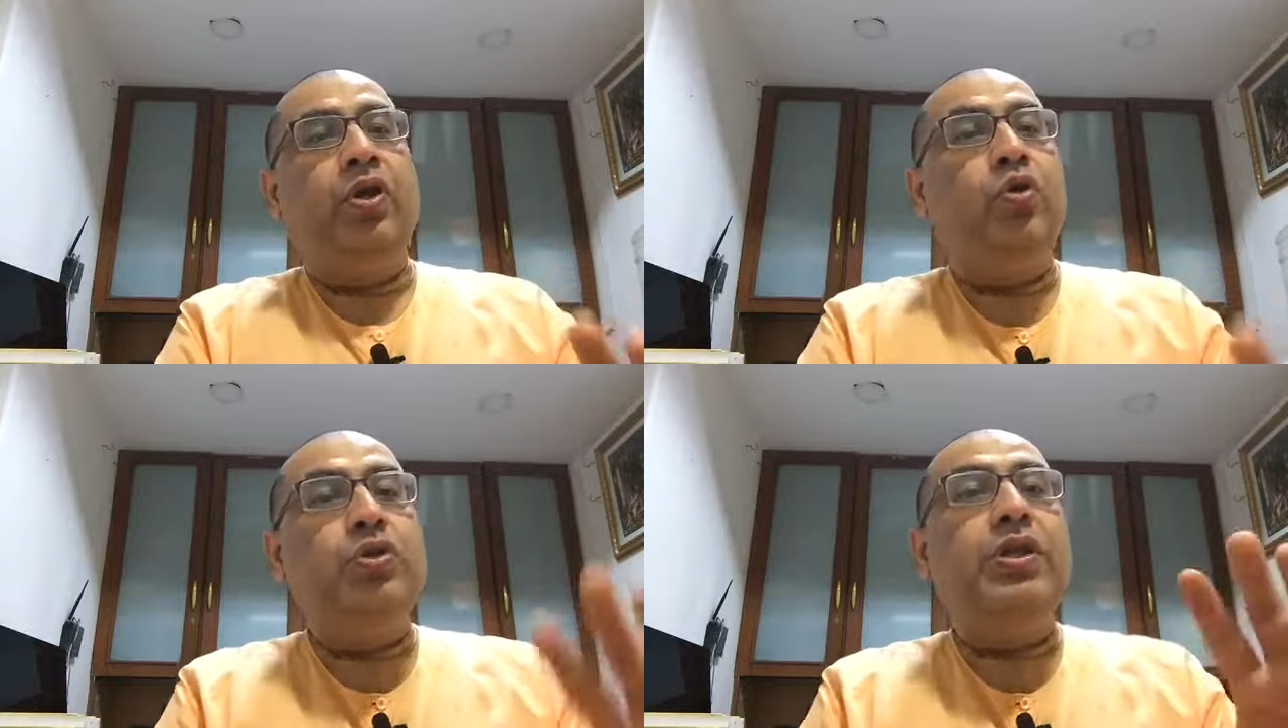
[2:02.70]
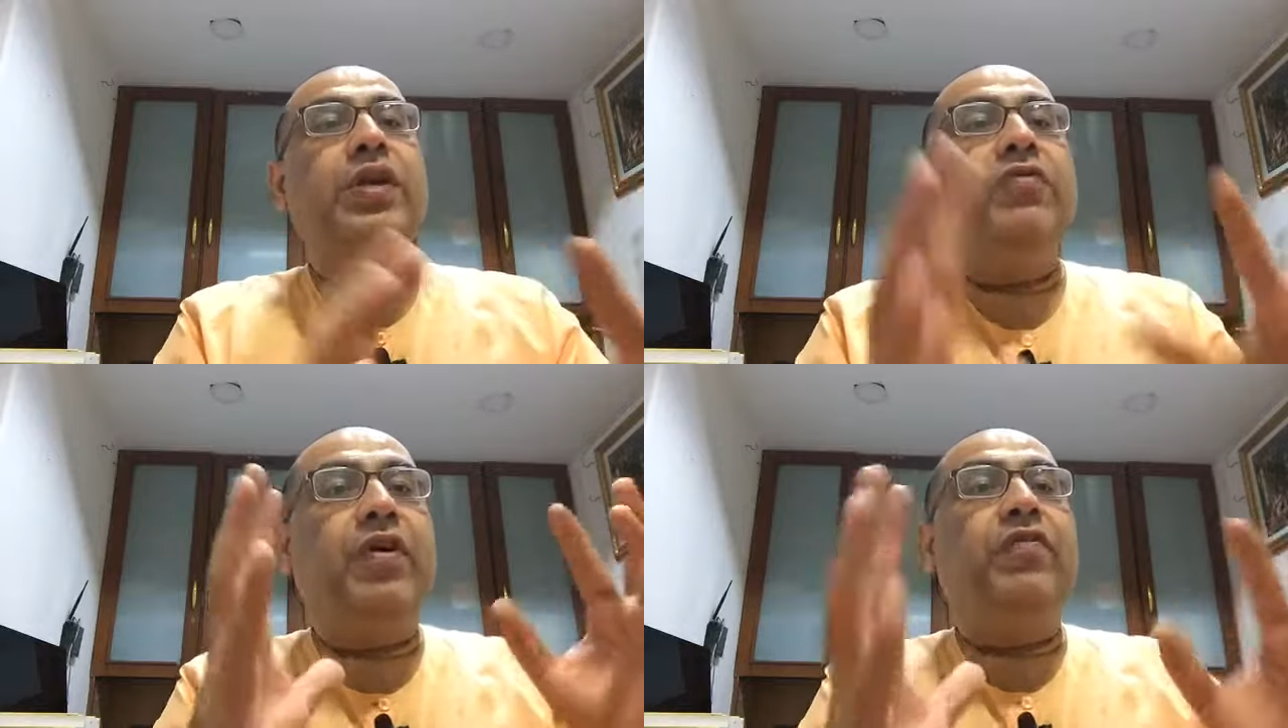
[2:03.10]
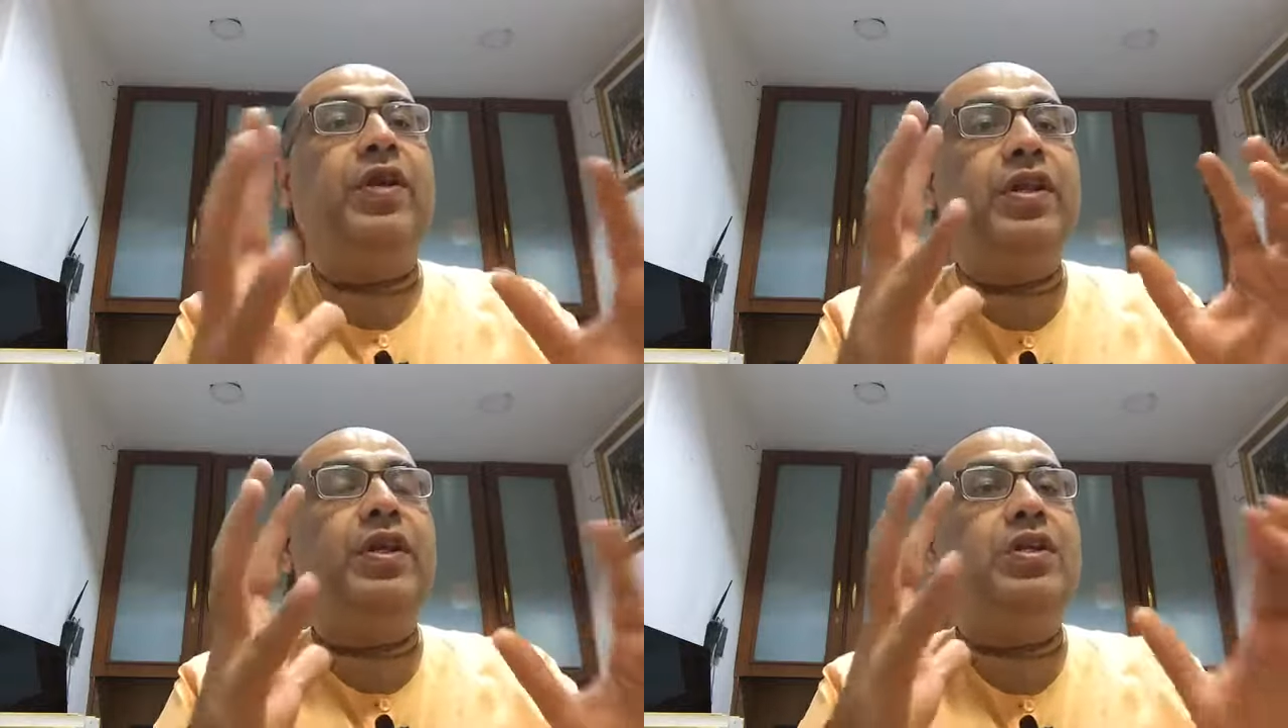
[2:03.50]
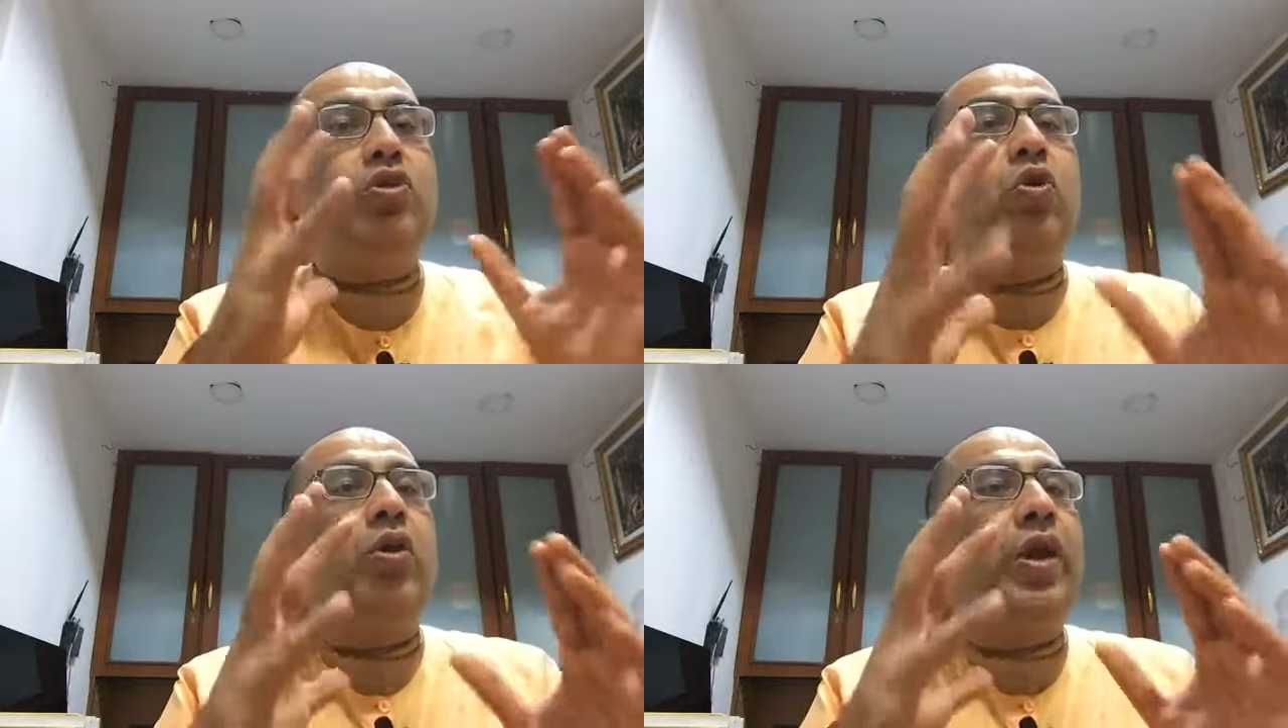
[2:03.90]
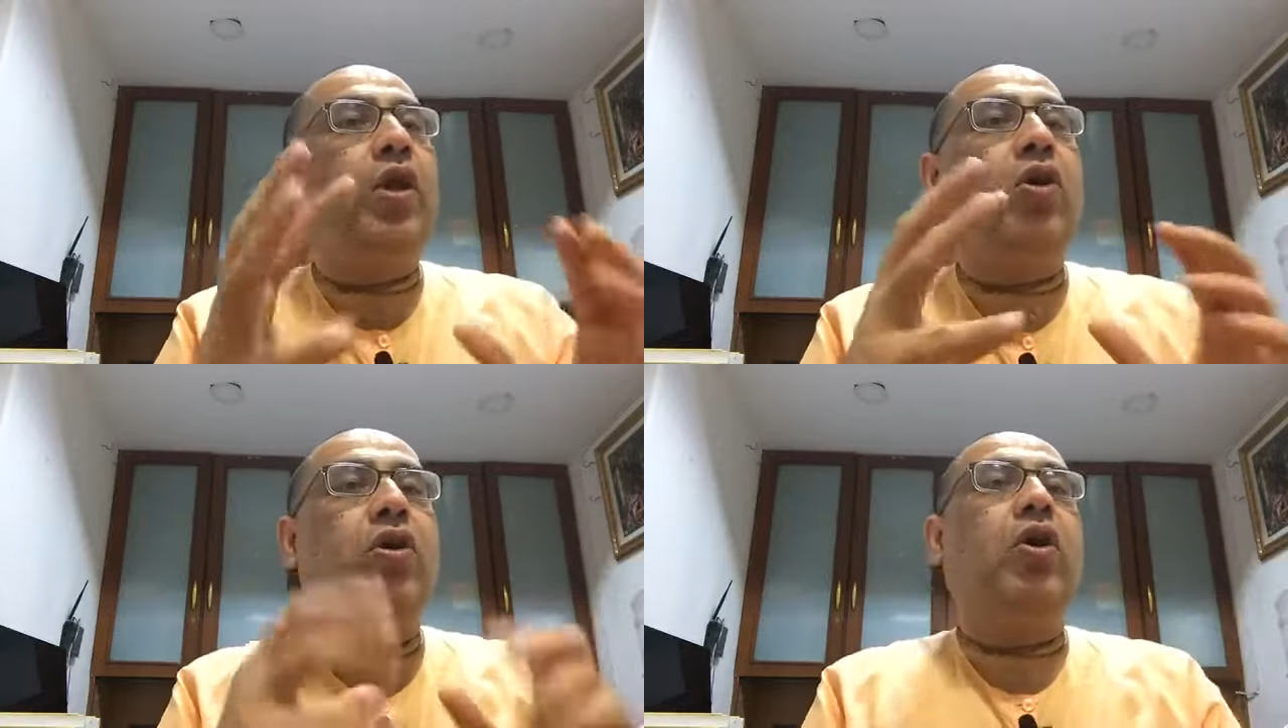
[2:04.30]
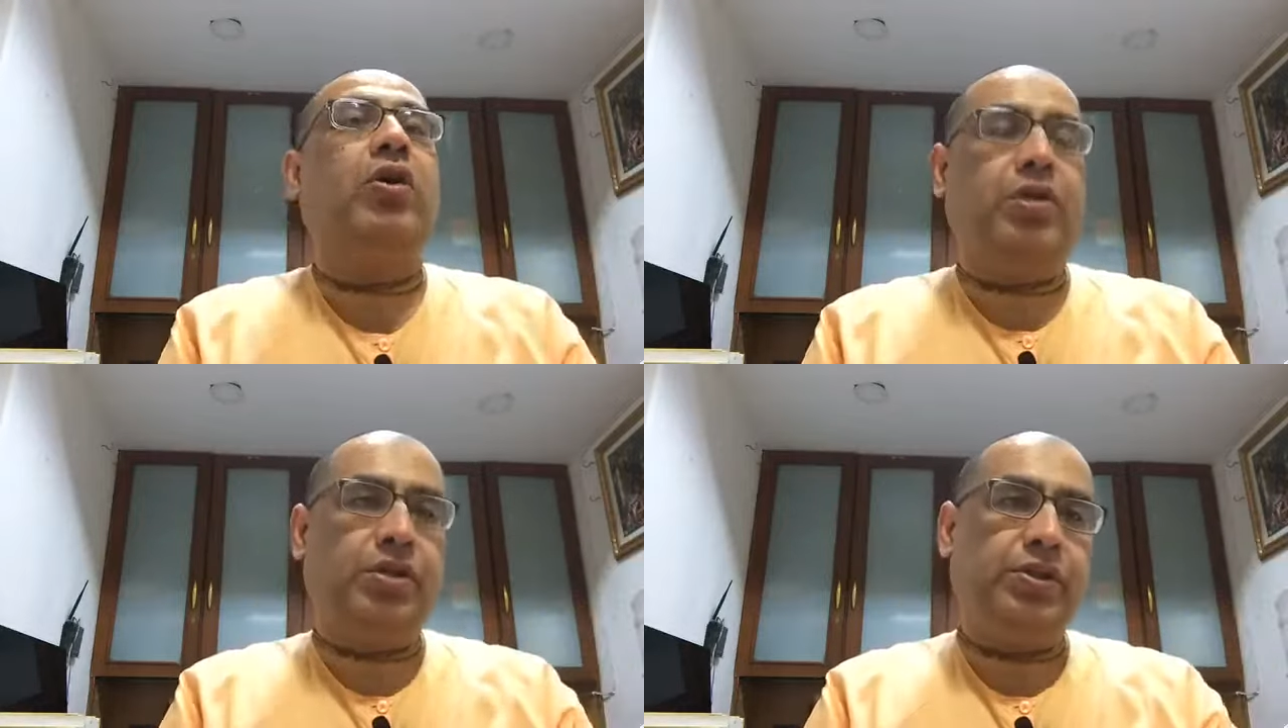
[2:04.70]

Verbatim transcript: to see if everything is okay or not.